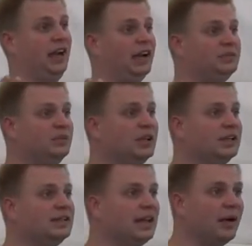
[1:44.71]
Uh,
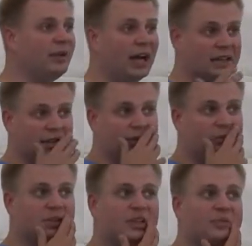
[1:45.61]
about the,
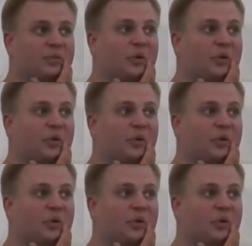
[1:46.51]
the